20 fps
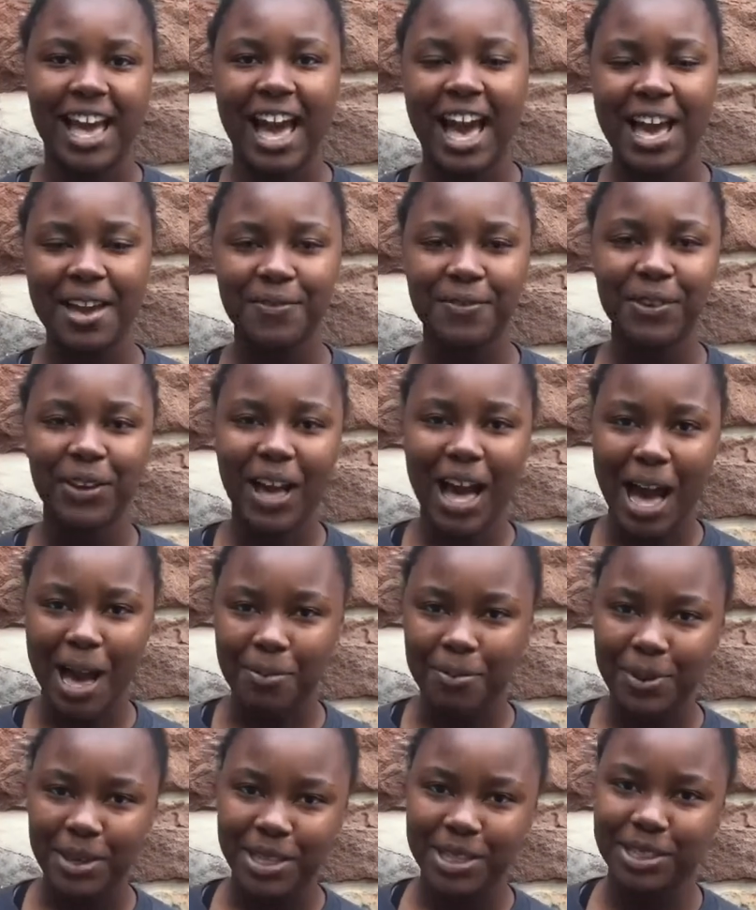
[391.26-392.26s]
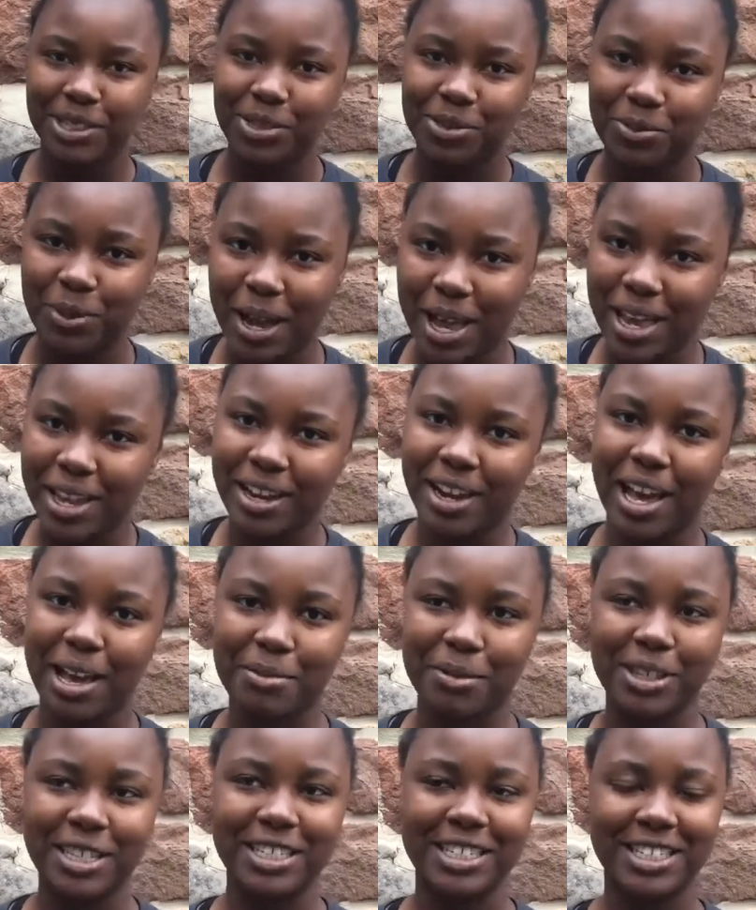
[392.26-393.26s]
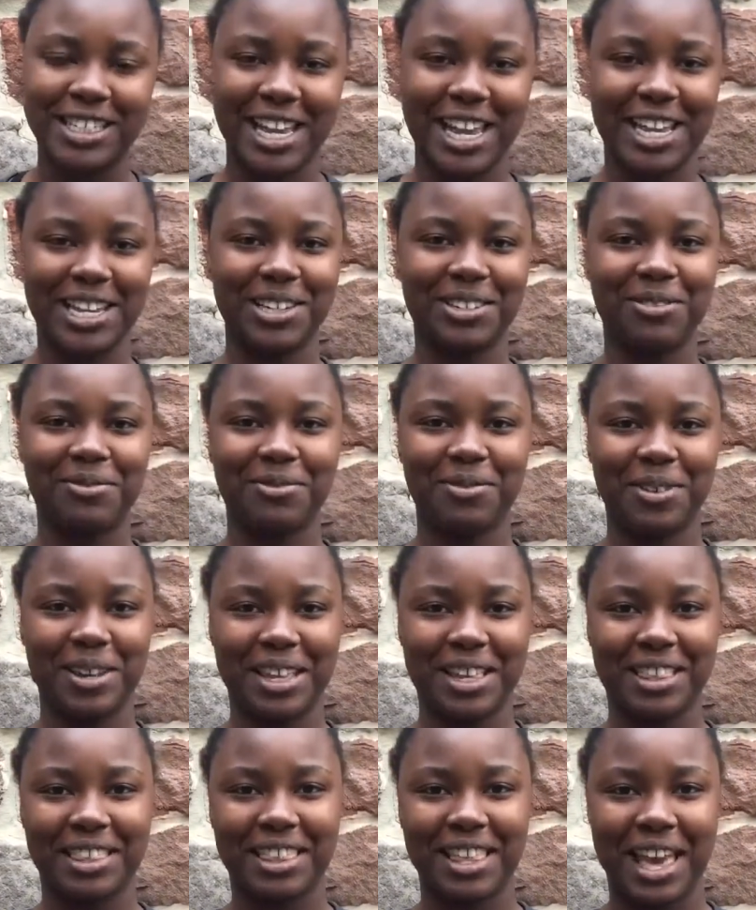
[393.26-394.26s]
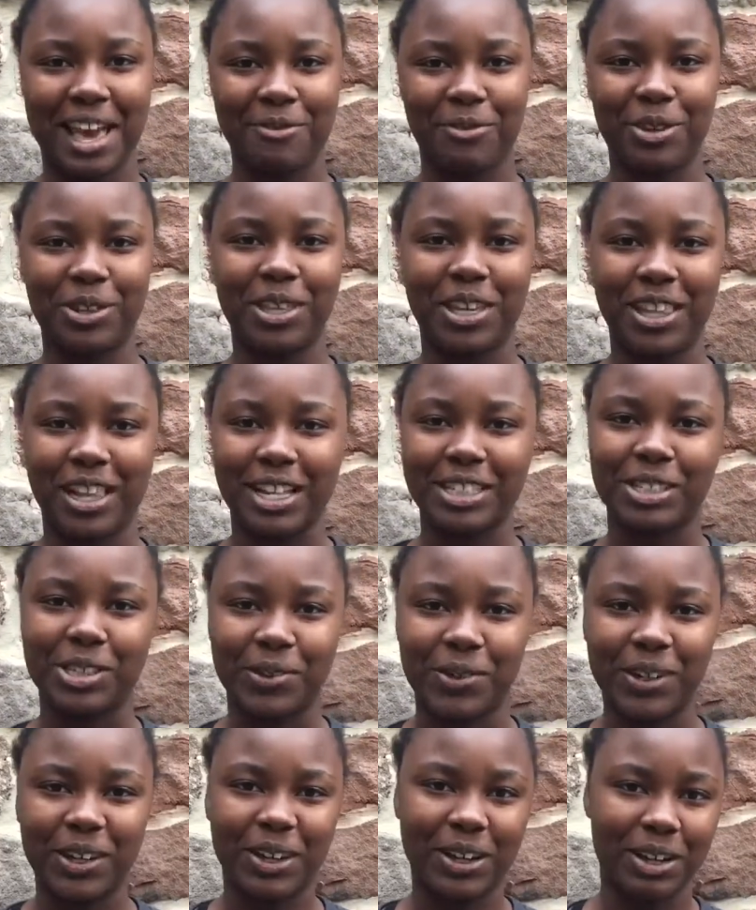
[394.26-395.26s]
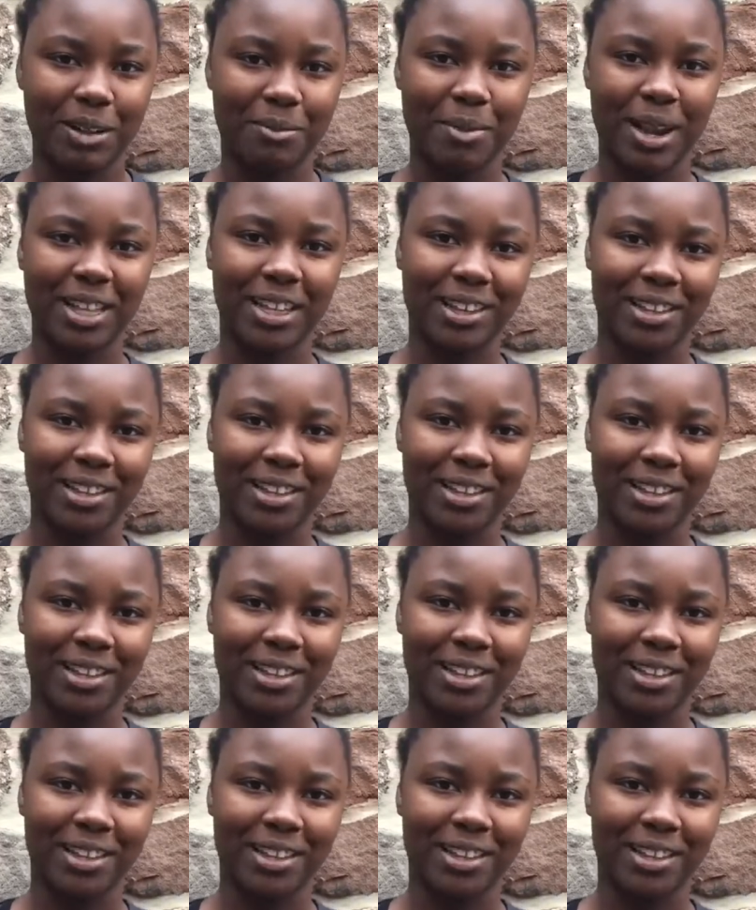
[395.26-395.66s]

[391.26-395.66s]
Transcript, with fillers: I feel happiest when I'm content with everything that's going on in my